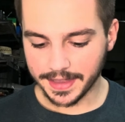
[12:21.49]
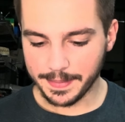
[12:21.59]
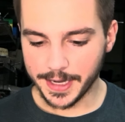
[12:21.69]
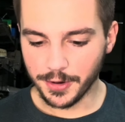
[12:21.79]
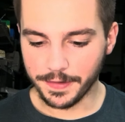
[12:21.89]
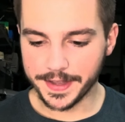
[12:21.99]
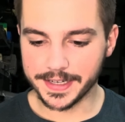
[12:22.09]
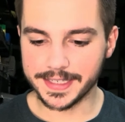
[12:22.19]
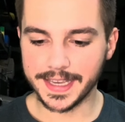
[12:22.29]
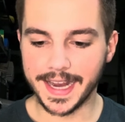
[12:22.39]
Let me know if
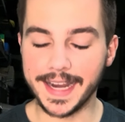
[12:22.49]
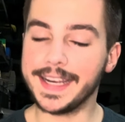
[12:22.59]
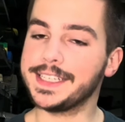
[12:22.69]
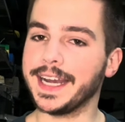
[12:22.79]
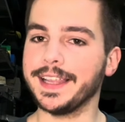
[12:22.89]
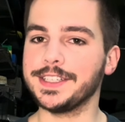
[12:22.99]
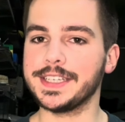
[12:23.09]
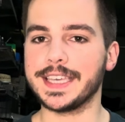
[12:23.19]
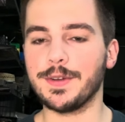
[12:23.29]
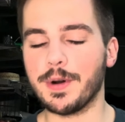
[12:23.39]
there's any
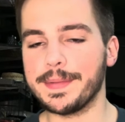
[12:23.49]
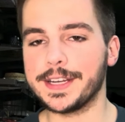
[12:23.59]
challenges that you want